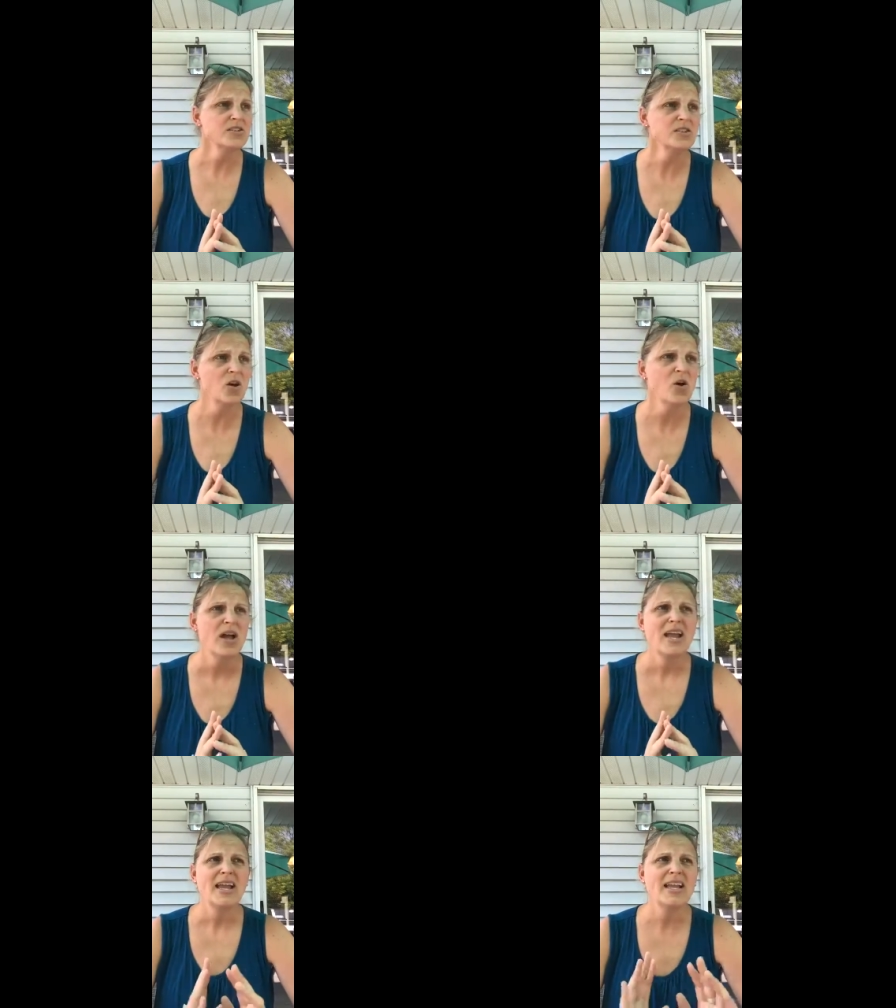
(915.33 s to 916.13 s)
So
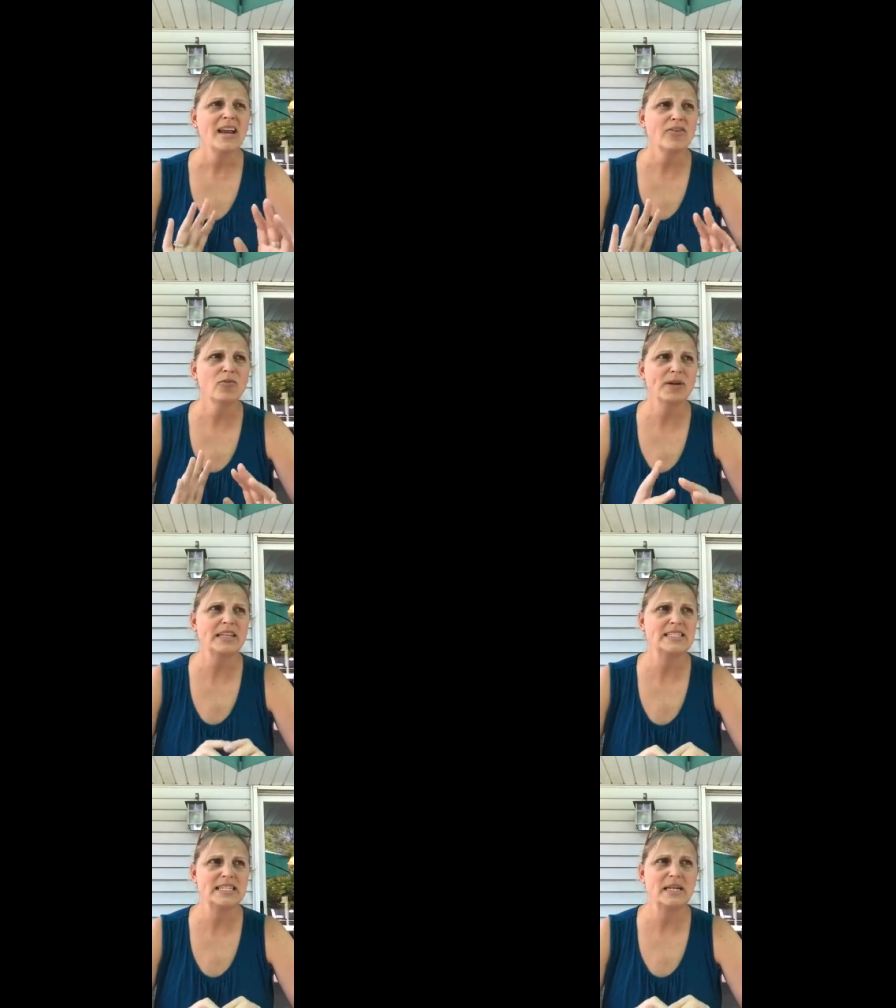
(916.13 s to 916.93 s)
he never
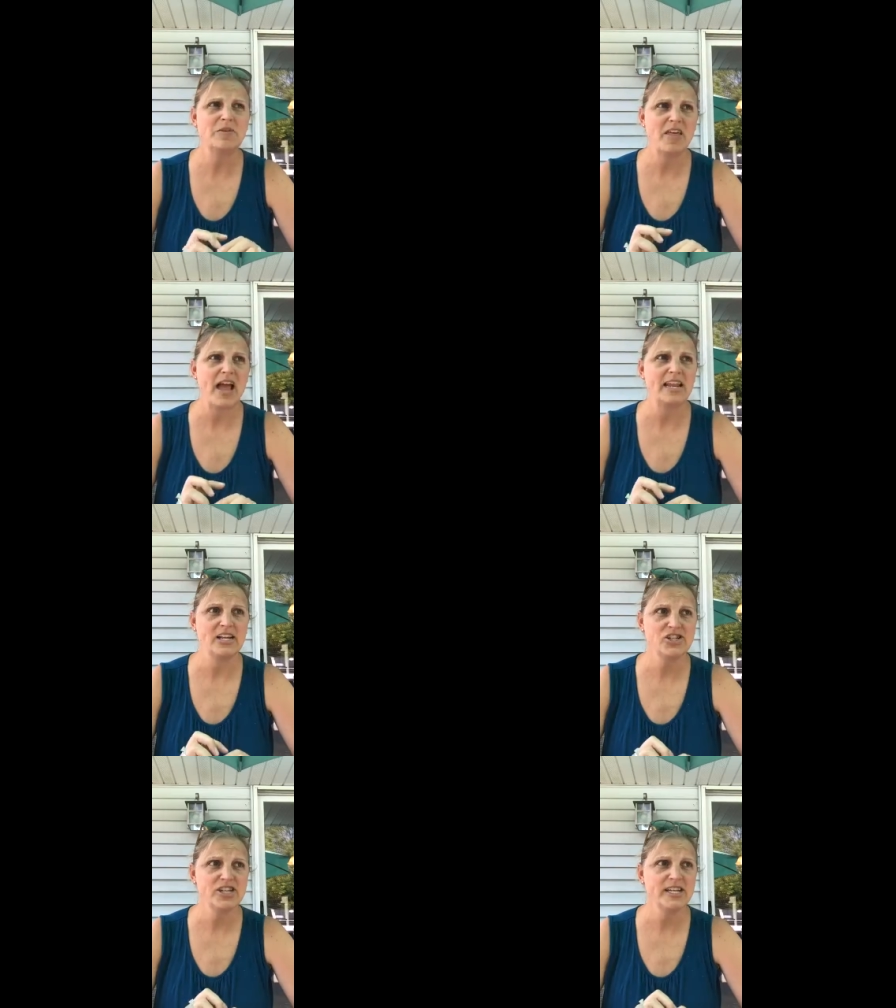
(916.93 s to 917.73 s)
really seemed that
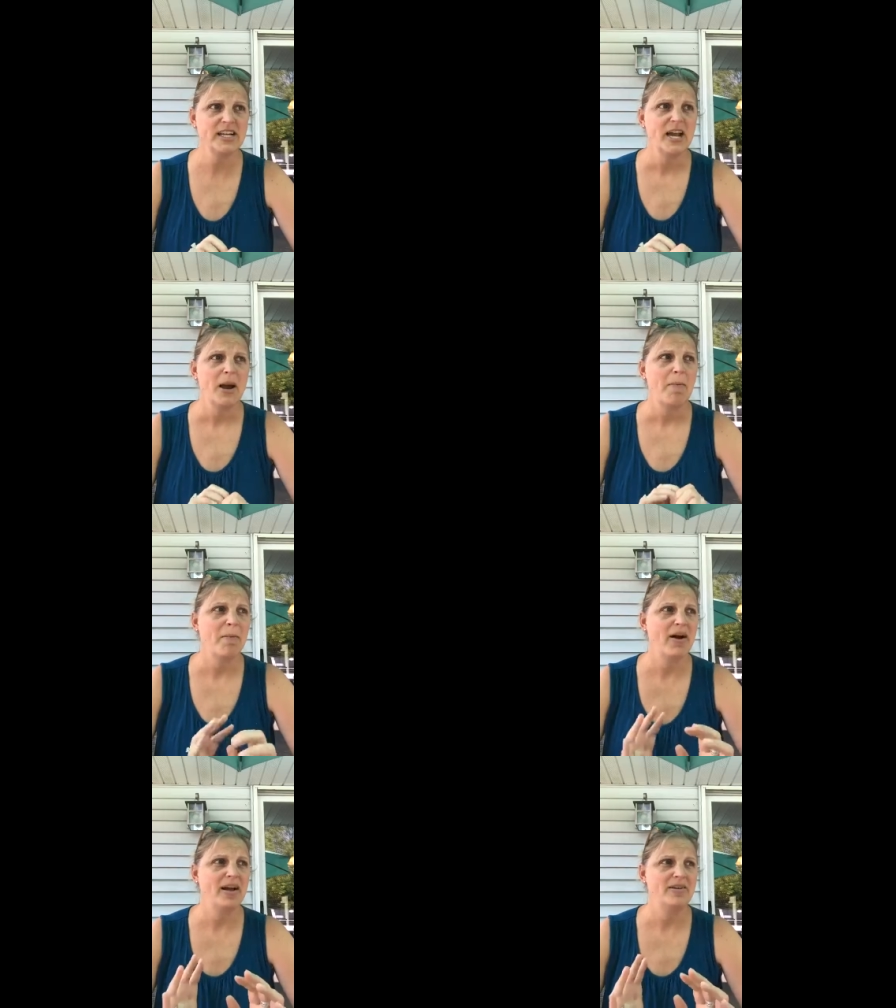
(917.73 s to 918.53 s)
itchy,
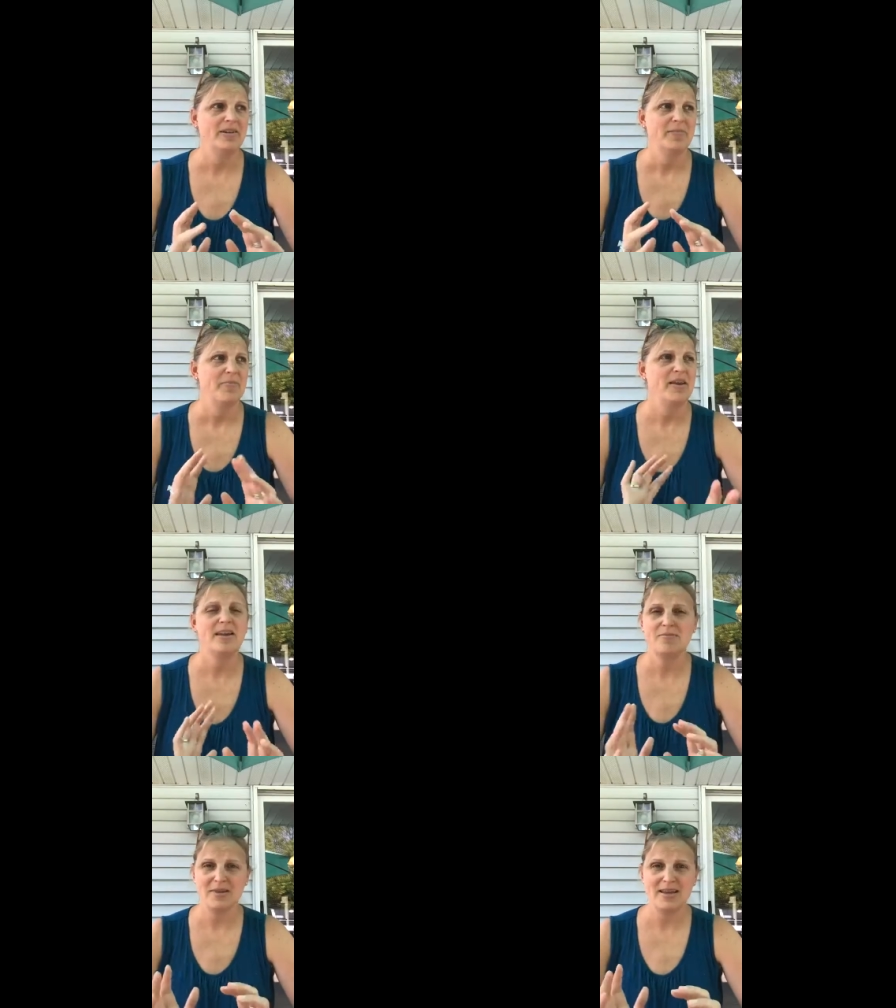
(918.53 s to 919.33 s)
but
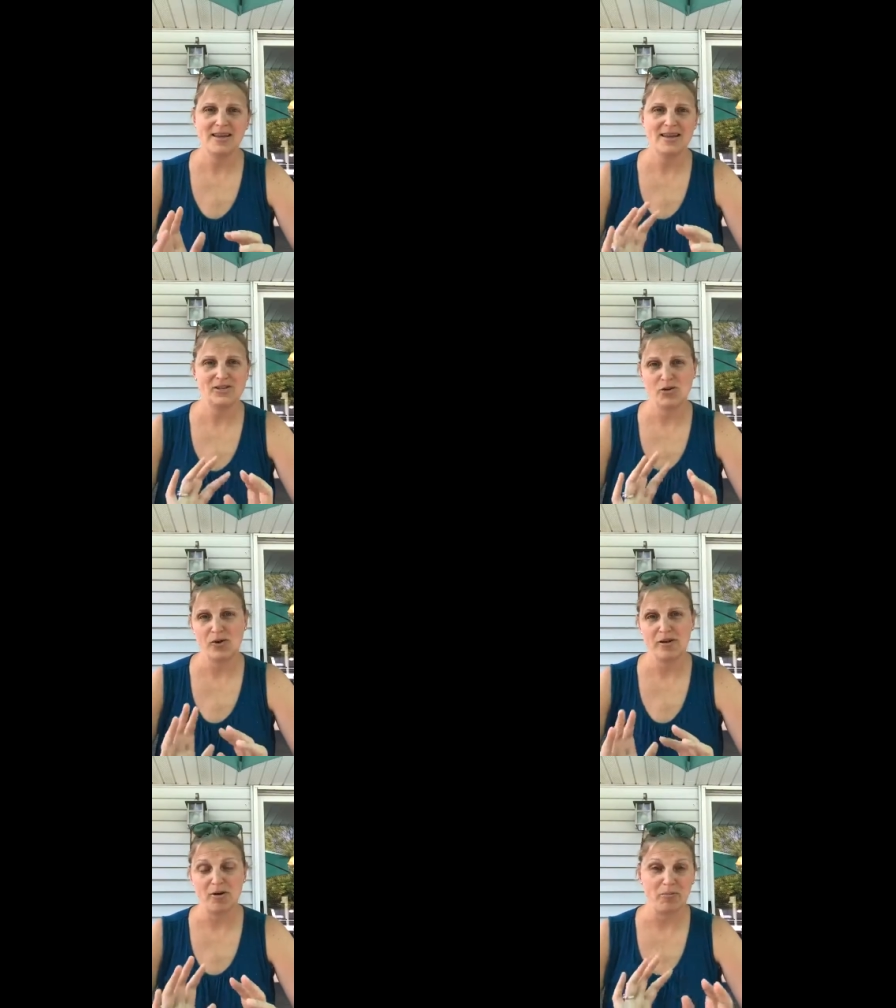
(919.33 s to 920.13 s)
being me and
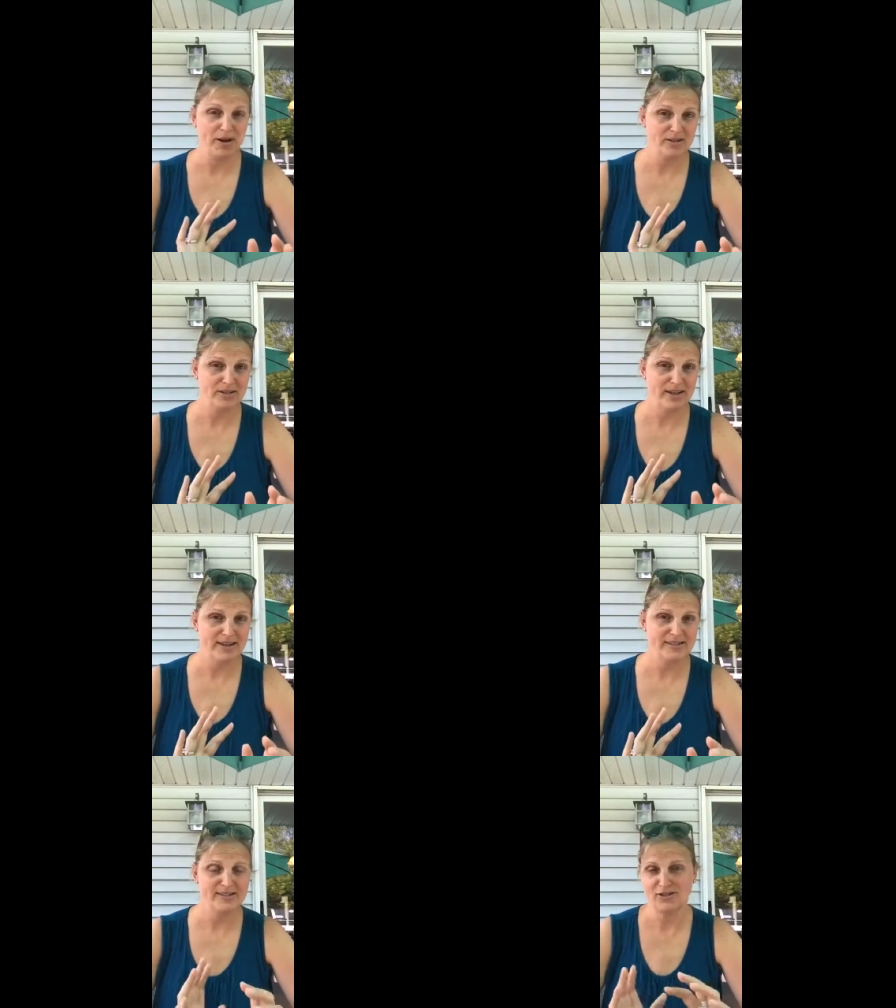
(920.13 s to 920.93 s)
knowing about
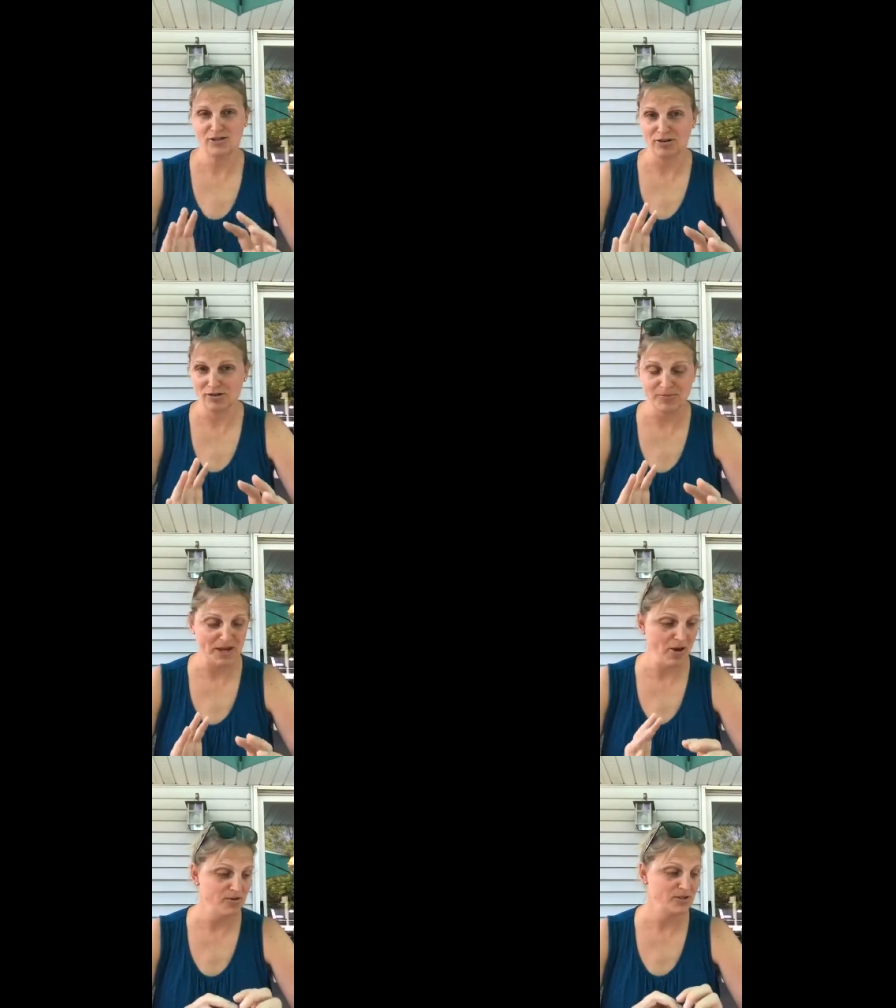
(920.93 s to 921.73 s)
parasites just grossed
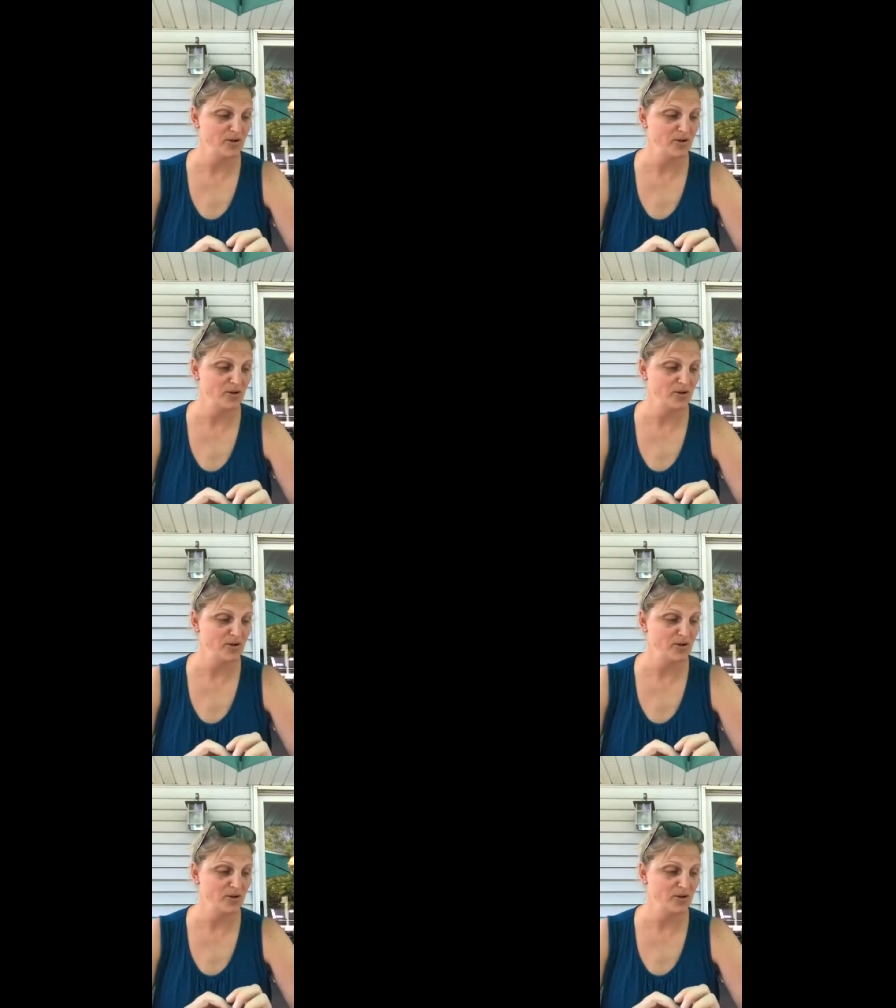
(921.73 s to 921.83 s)
me out.